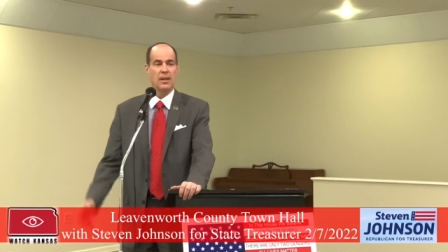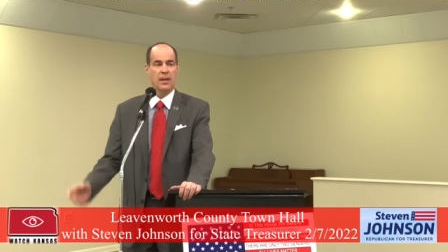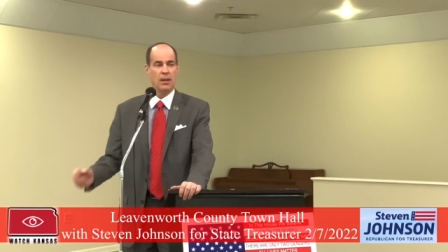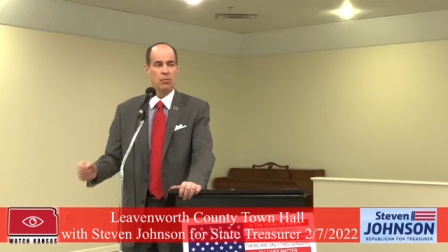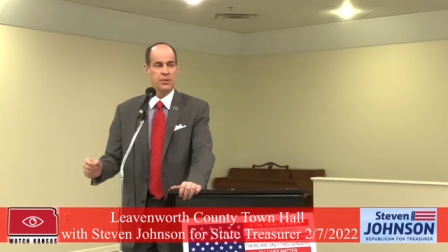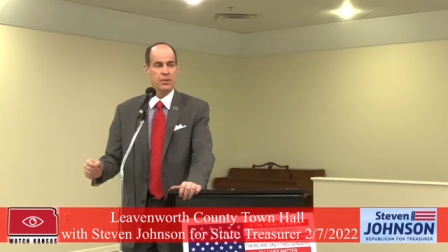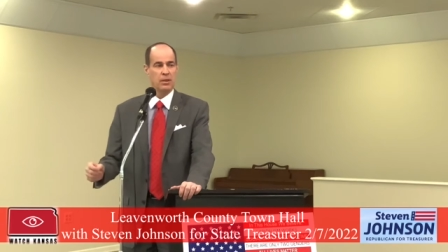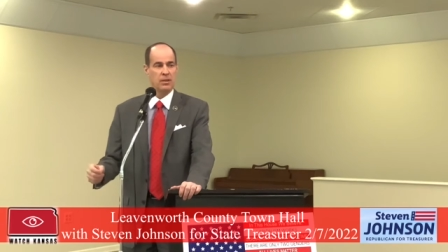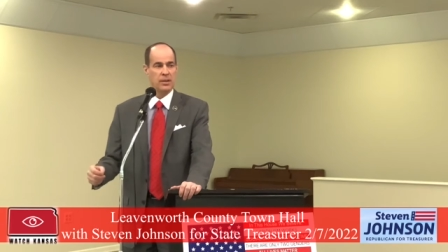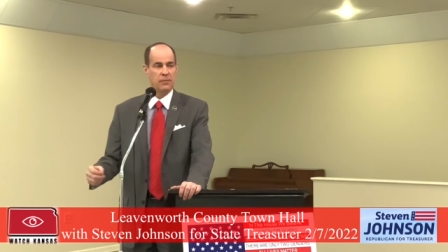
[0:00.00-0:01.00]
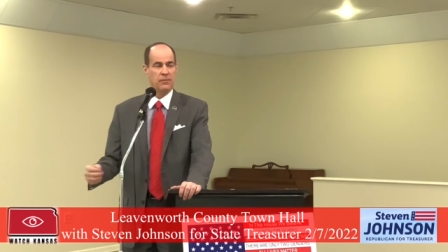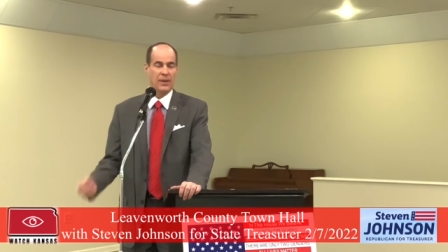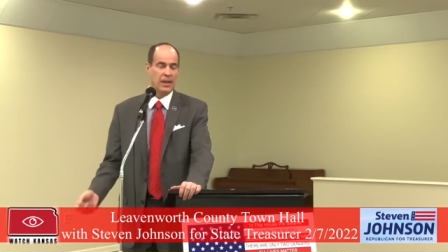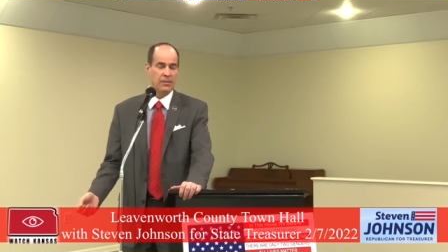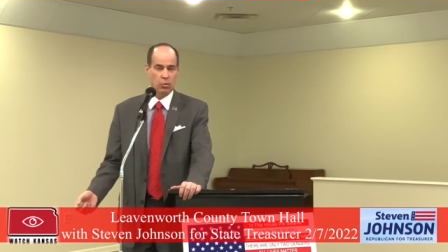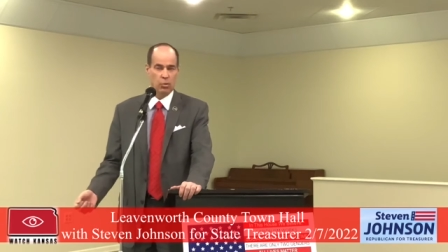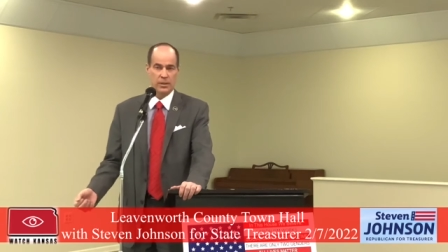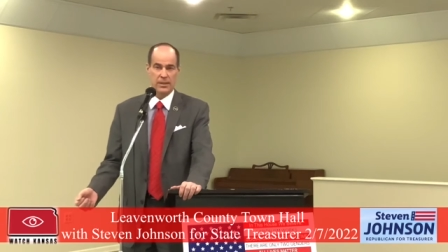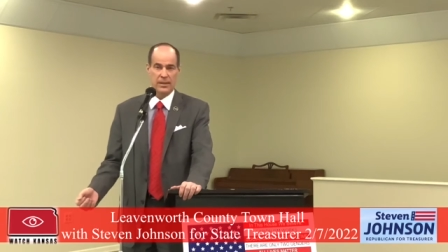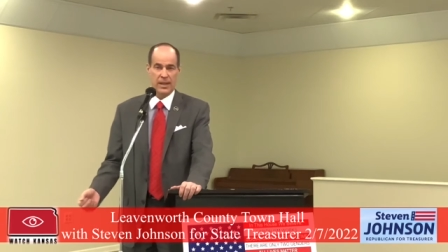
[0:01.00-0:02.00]
I was on their
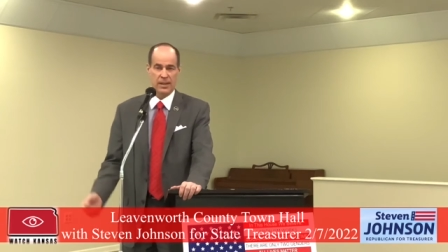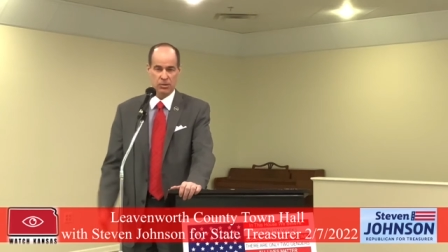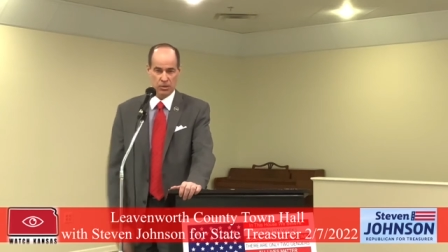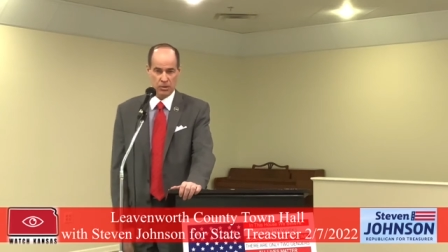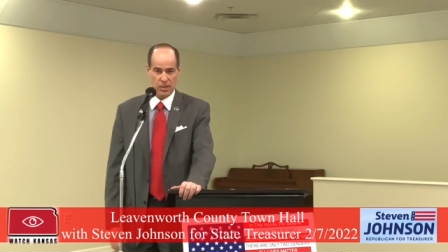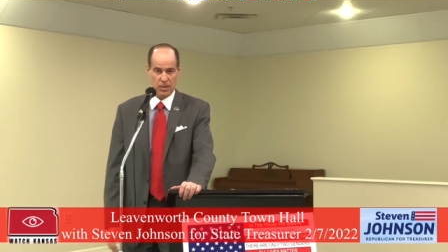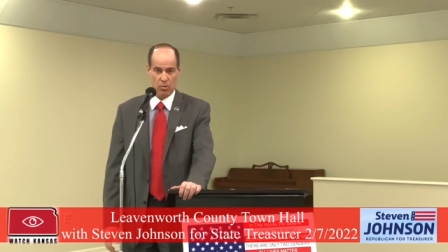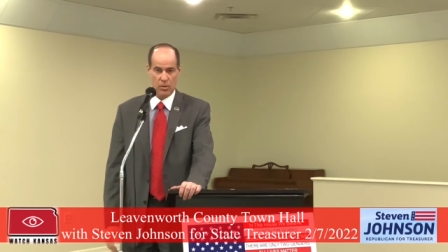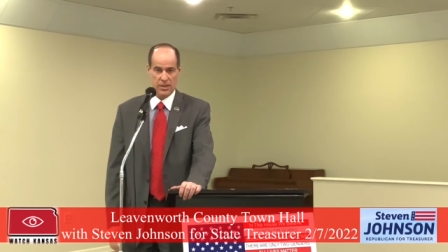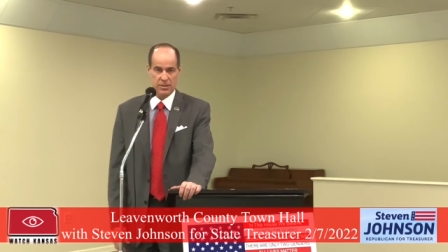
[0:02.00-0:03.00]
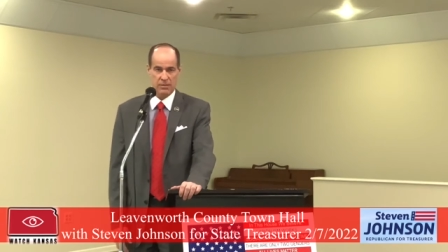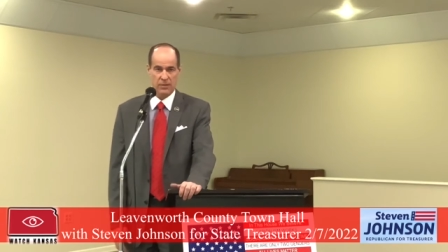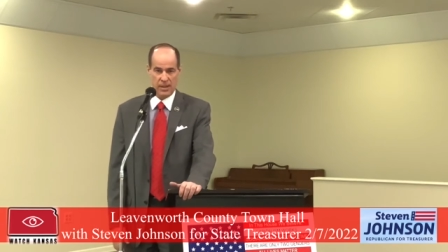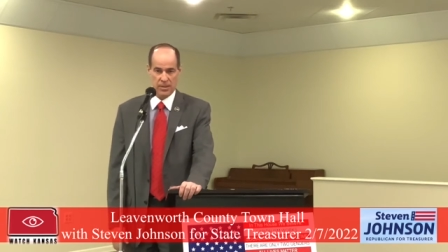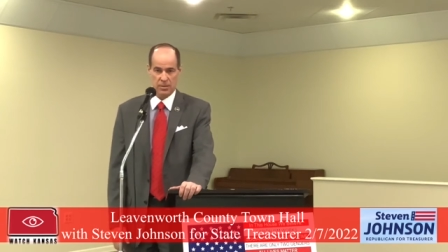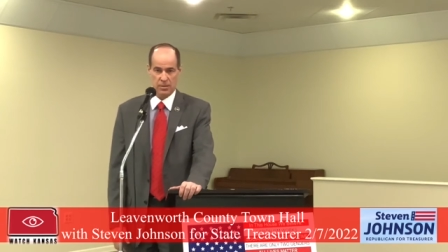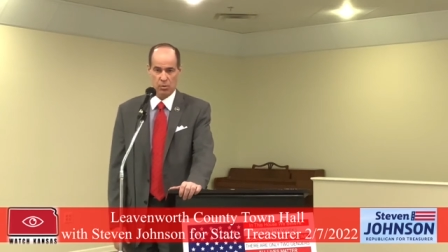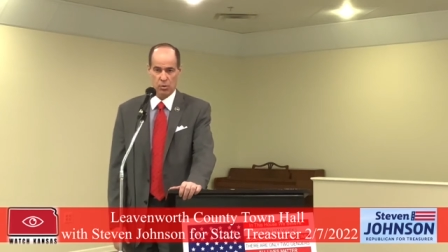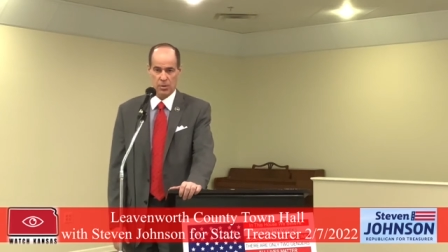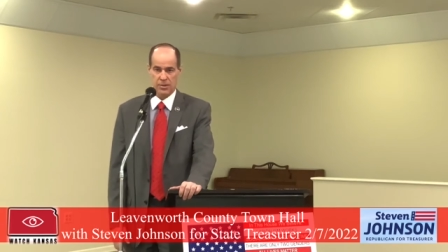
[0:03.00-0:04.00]
529 or Learning Quest Advisory
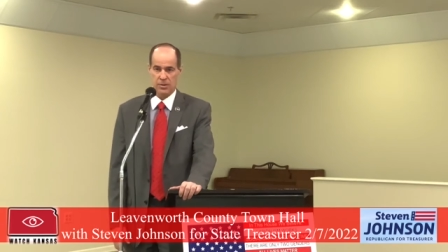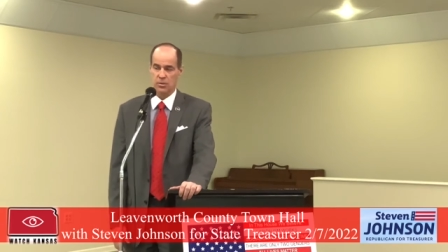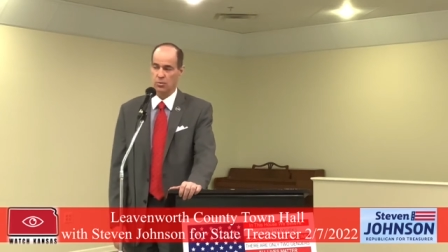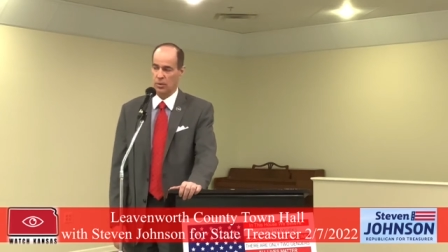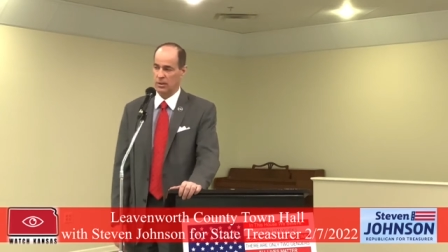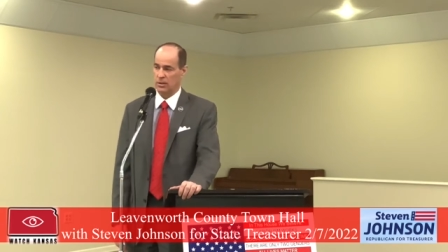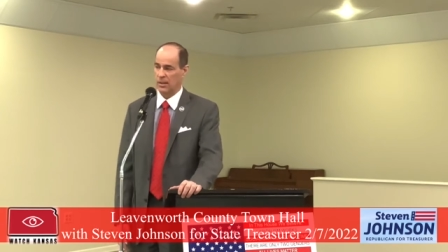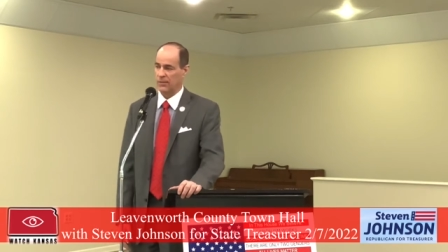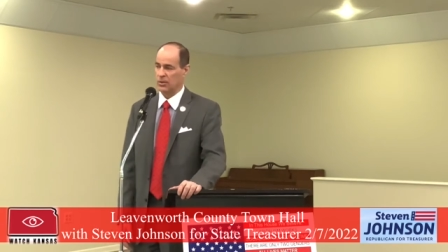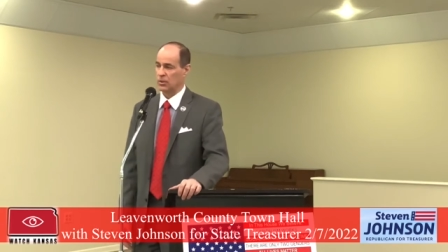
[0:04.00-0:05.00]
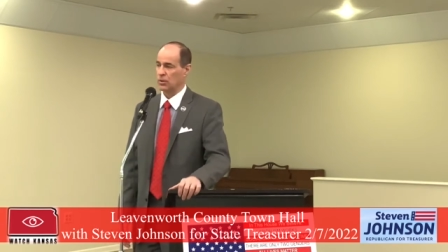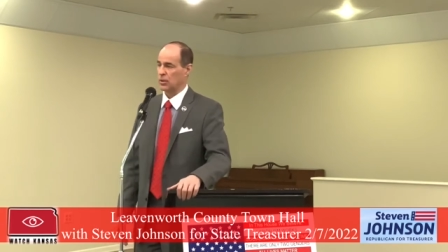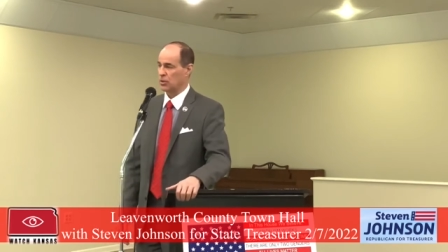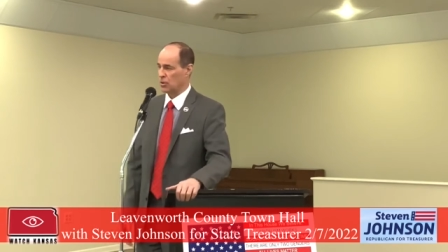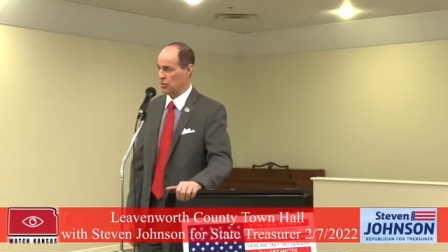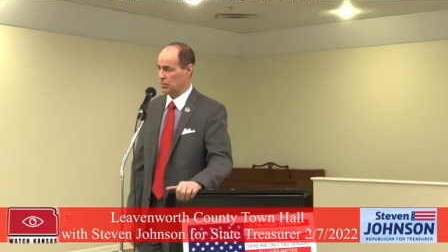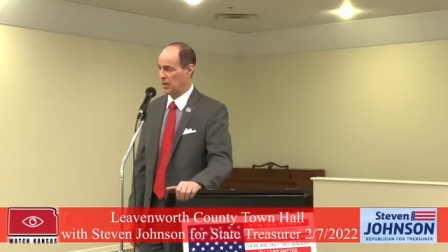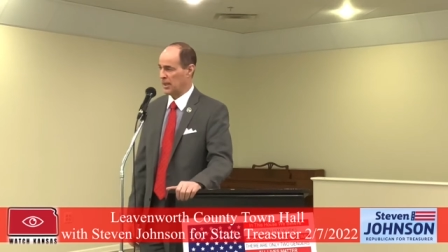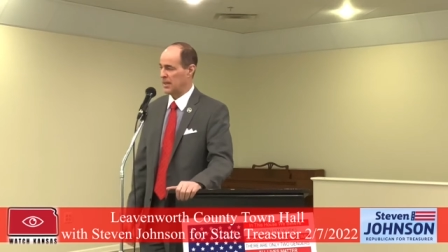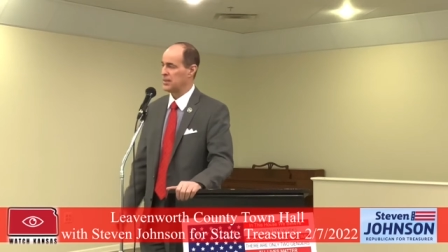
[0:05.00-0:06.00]
Board since 2011 to look at those
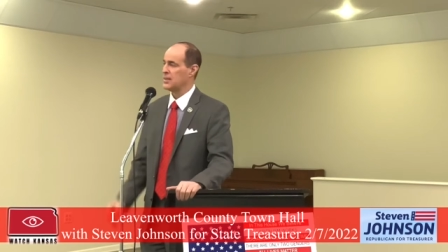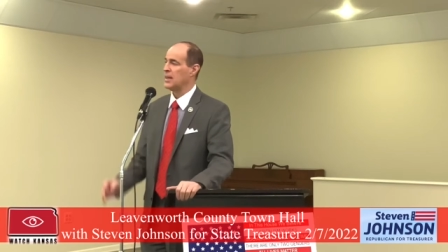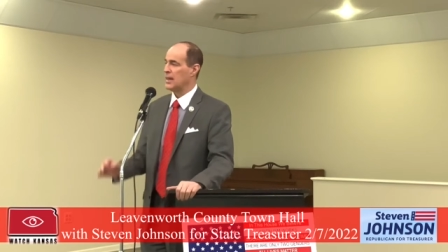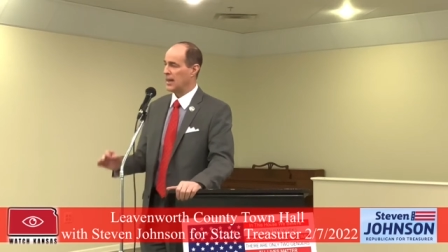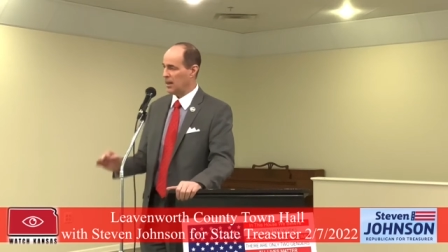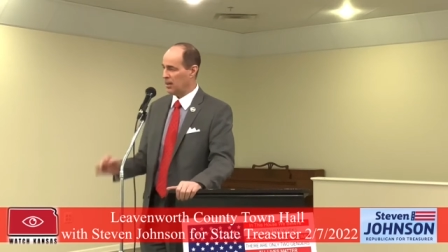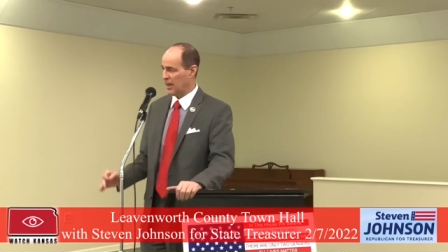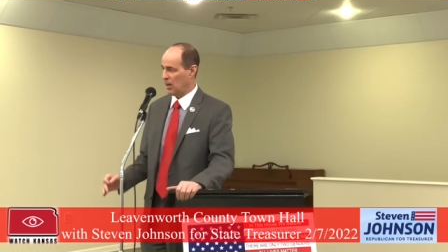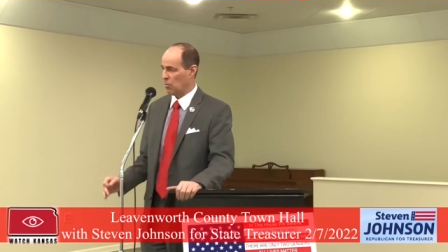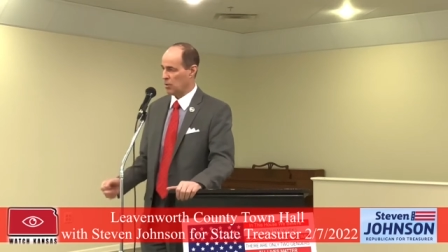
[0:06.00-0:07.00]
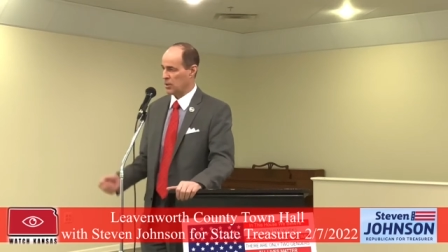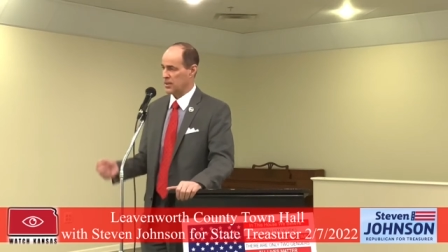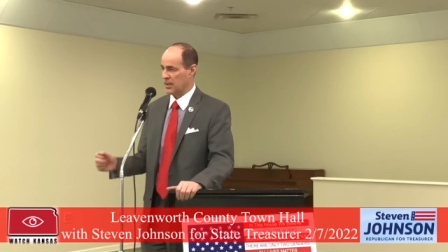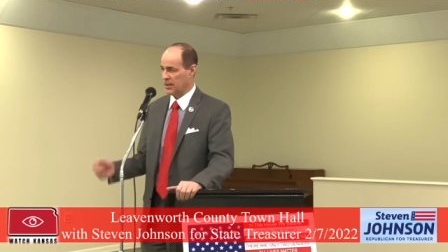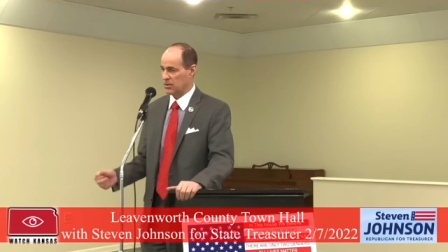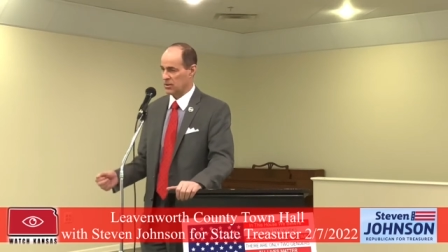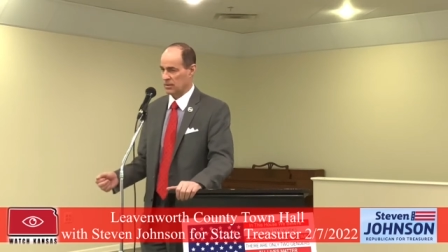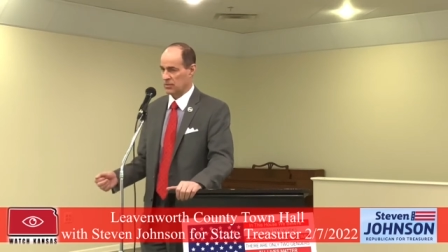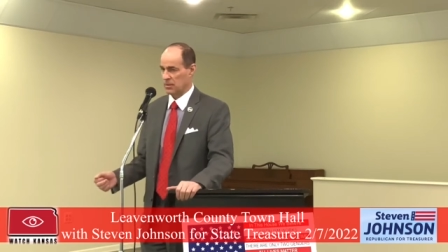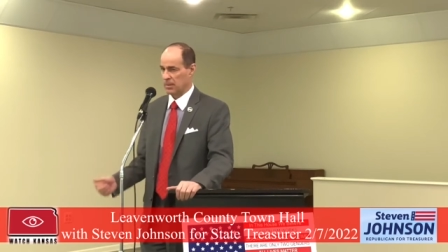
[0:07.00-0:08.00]
plans, how that works, how that
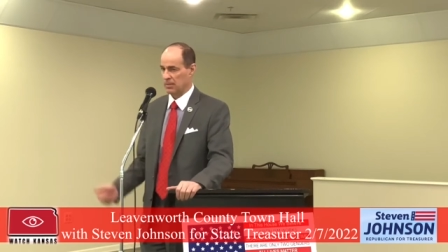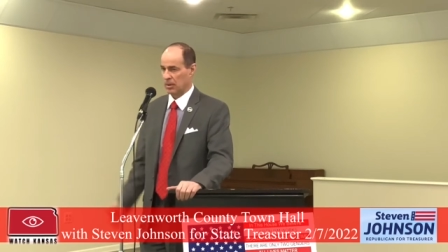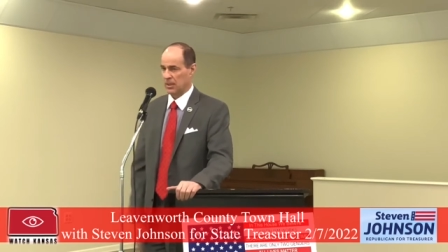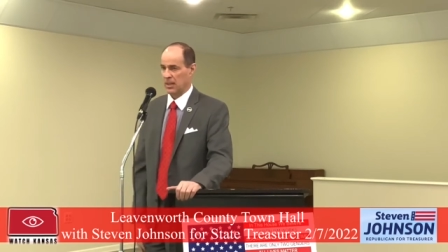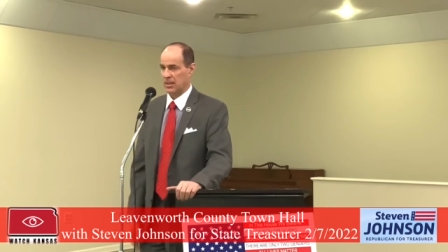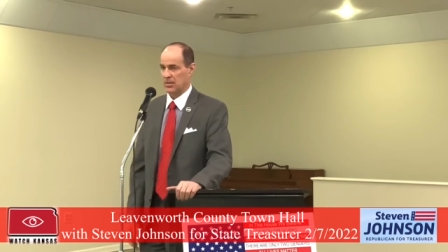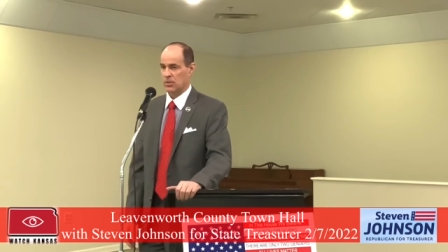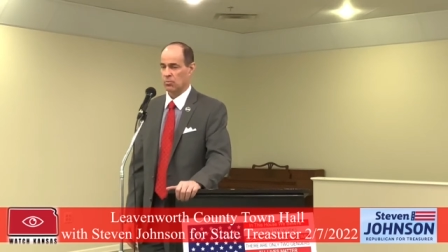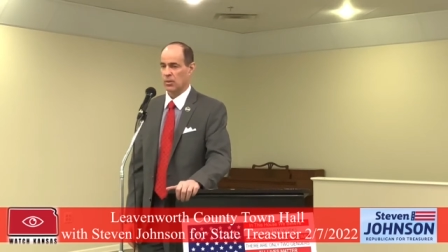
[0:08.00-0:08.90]
serves the people of Kansas.